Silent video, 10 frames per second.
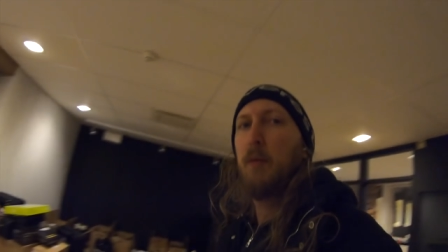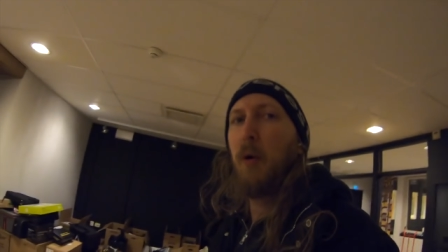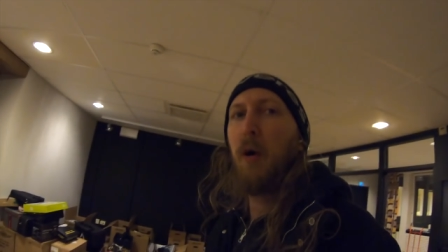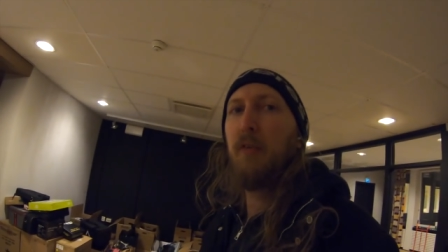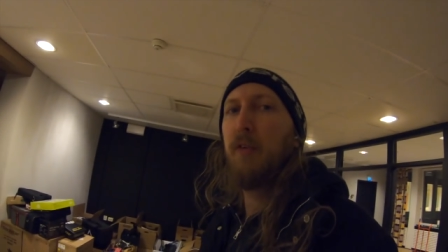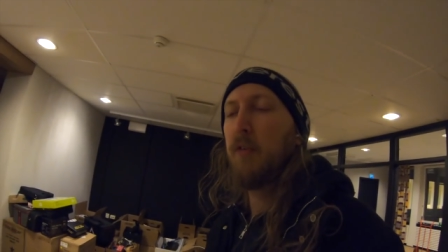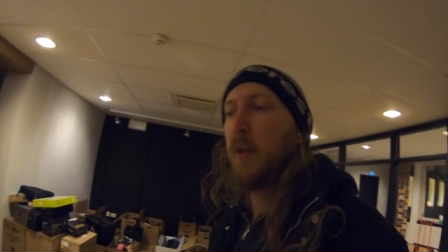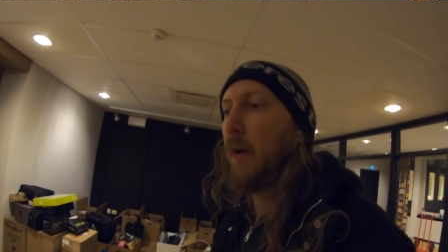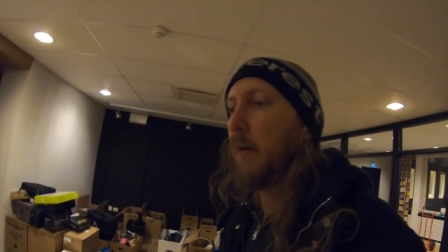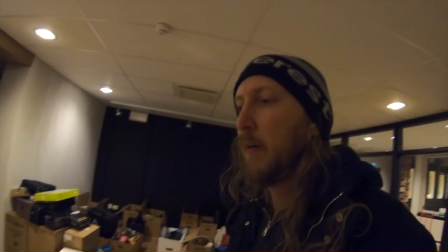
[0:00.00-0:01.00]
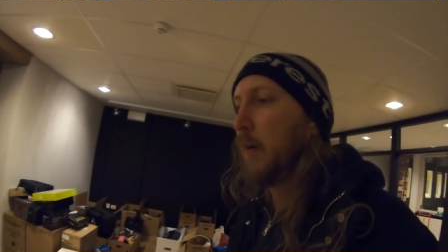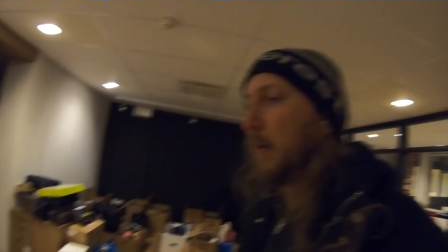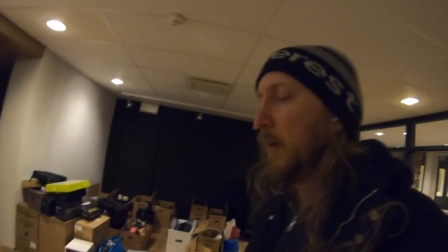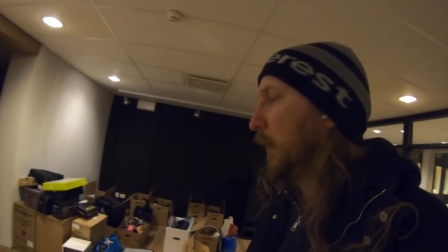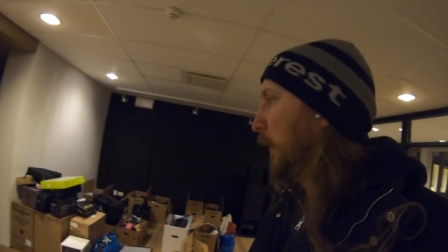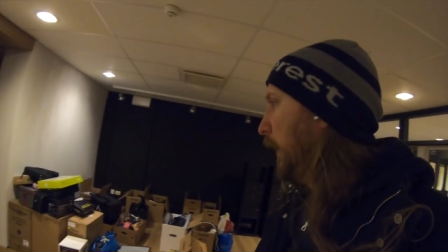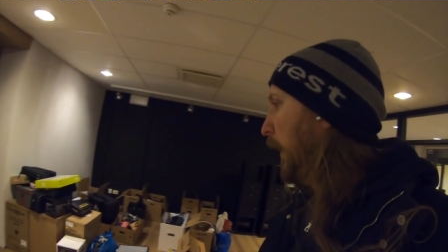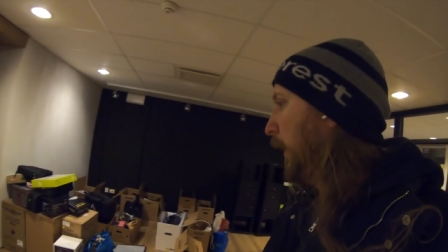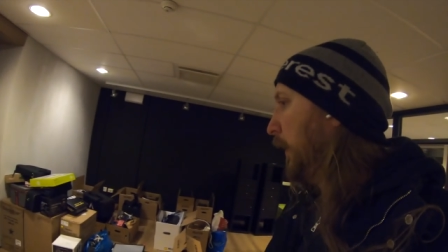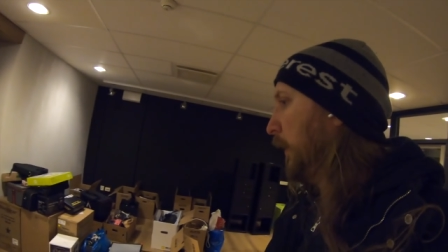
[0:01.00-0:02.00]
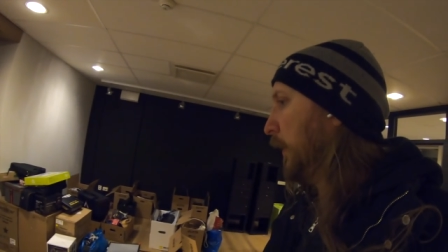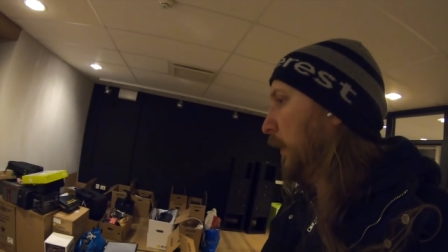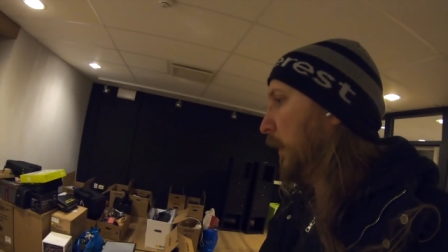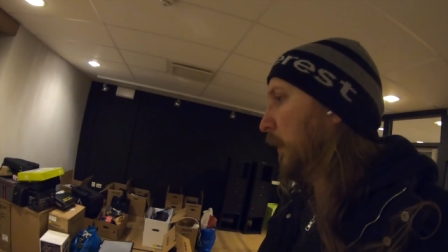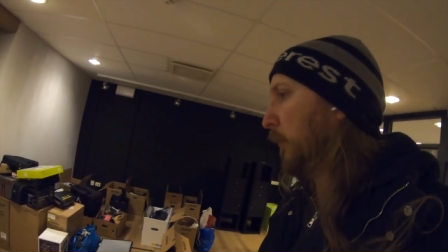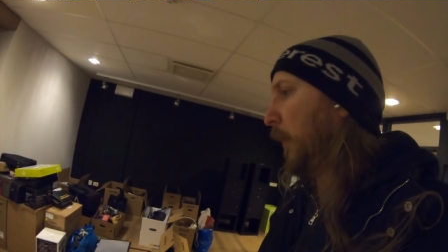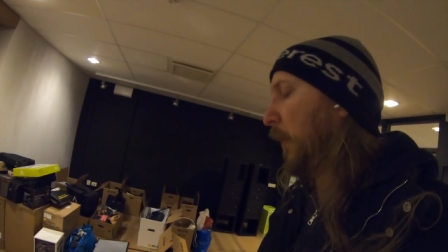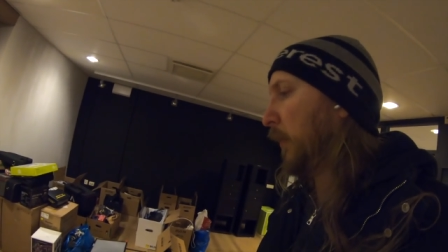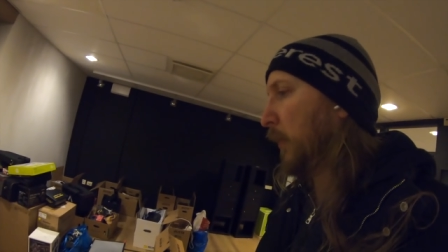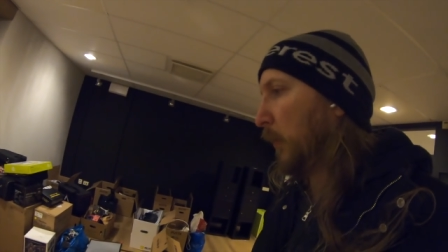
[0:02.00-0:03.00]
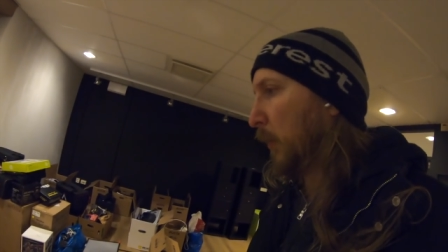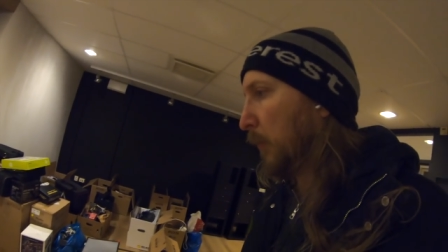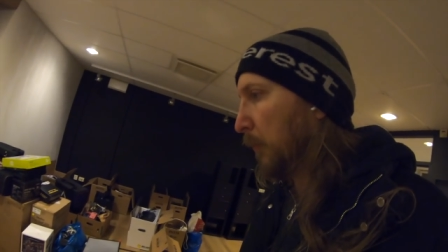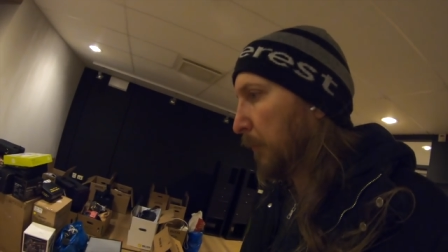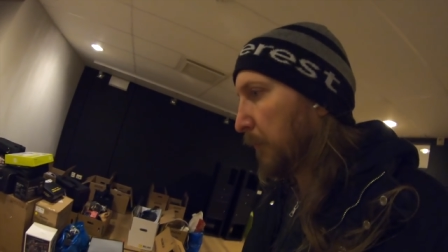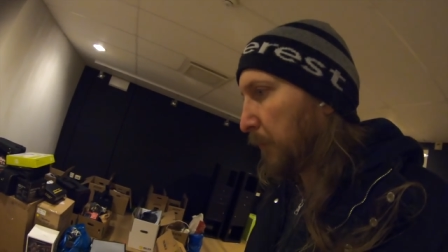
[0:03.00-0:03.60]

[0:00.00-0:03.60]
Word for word: in my office now and uh, ready to go home.